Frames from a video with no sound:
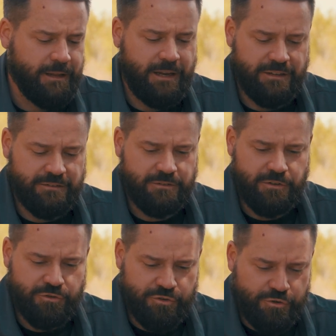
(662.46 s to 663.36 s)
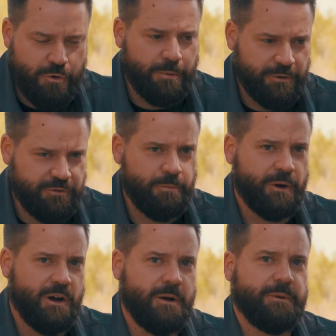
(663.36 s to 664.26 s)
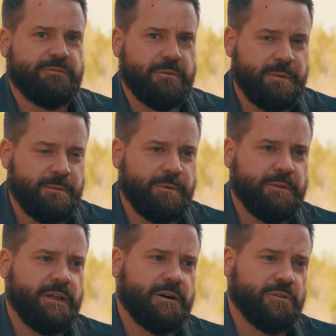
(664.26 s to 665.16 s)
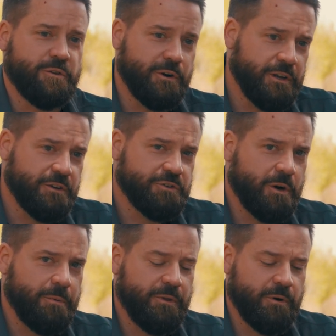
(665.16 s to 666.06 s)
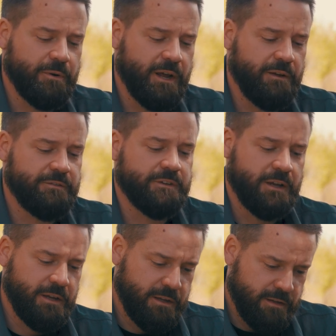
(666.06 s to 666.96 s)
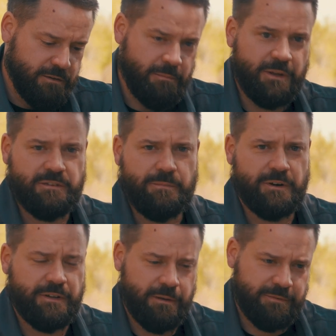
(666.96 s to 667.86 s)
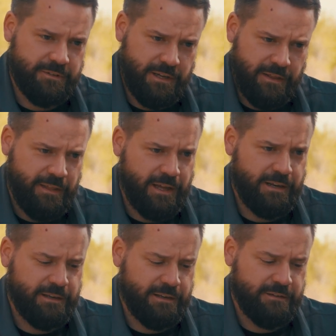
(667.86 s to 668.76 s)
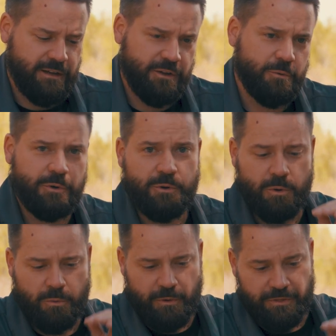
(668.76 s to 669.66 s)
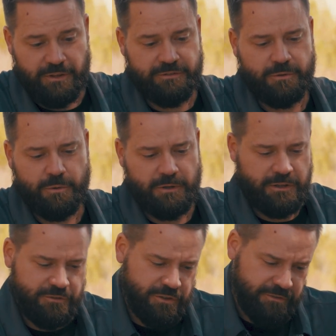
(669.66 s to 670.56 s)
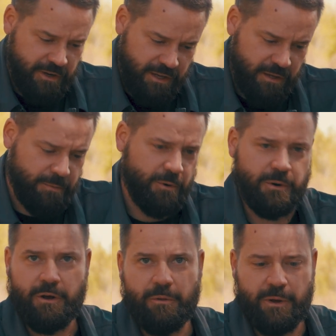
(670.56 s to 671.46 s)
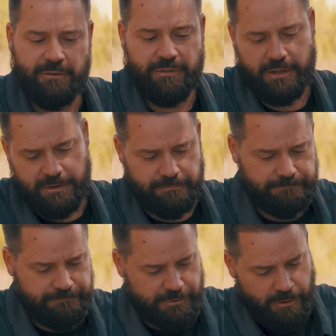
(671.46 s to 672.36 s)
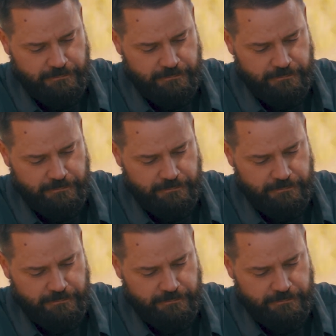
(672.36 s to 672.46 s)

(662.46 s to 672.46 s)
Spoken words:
It's super, super common for people that are learning to sharpen their own knives to mess up their tips, and that is how you would do it with this tool, is just to keep going all the way off the end. So